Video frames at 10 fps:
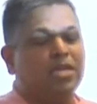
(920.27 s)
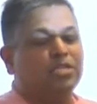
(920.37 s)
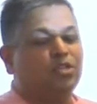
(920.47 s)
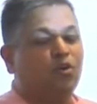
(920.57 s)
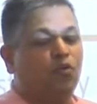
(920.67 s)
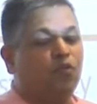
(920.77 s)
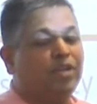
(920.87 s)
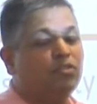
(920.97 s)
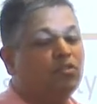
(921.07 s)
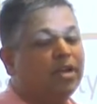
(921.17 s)
So
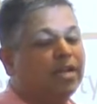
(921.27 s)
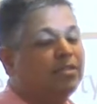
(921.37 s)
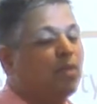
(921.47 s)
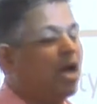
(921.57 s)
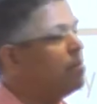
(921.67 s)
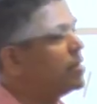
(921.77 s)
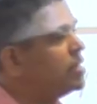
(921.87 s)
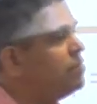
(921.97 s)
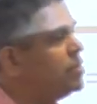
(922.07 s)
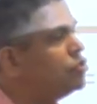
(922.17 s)
when you look at the
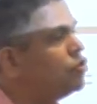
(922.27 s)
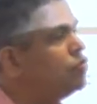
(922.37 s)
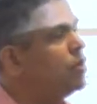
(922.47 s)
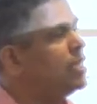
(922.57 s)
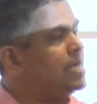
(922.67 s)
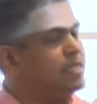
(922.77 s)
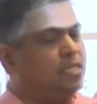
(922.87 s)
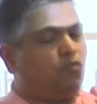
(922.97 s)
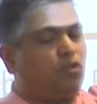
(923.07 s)
Mahabharata evidence, on one axis,